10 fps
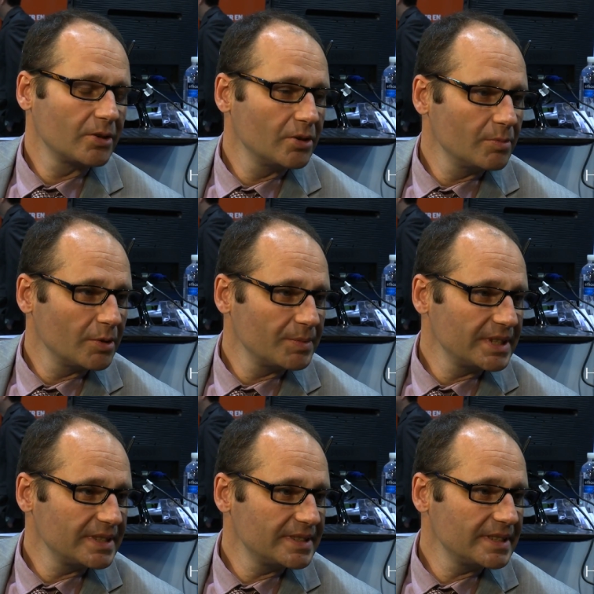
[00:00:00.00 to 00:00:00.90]

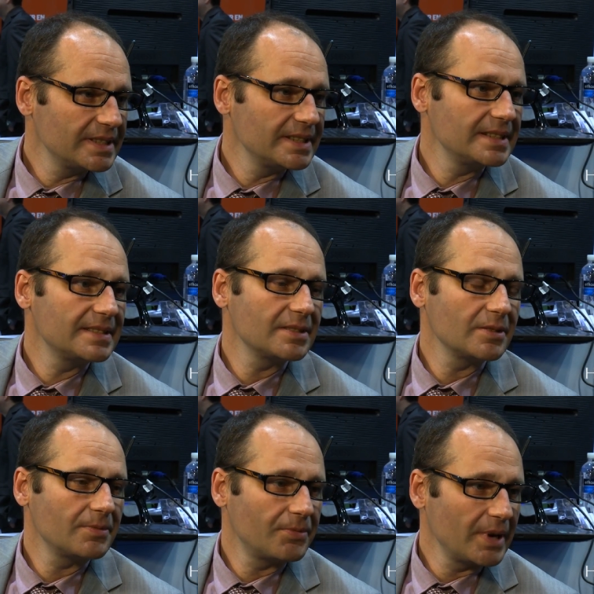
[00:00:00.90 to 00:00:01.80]

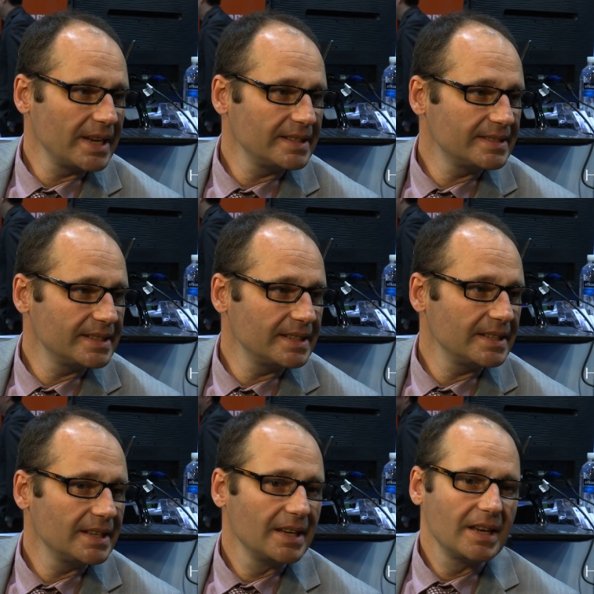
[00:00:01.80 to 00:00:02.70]
comorbidities,
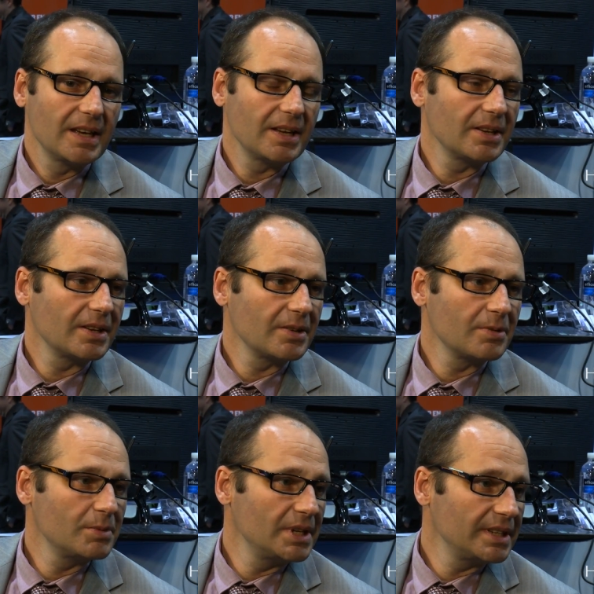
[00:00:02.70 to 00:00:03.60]
frailty,
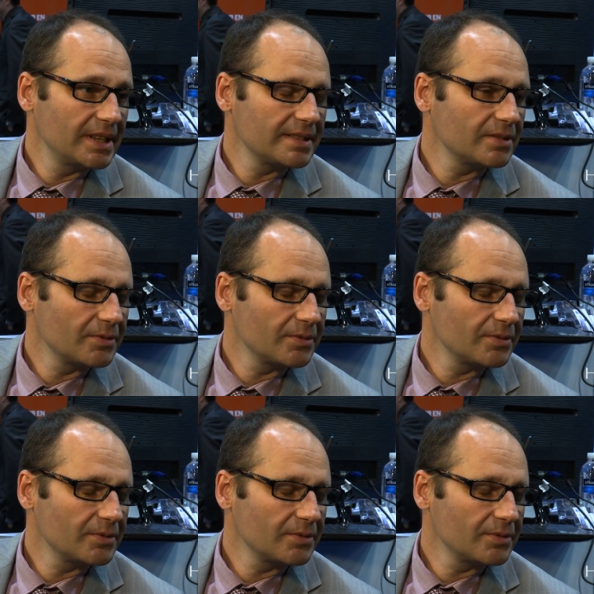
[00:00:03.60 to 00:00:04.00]
willingness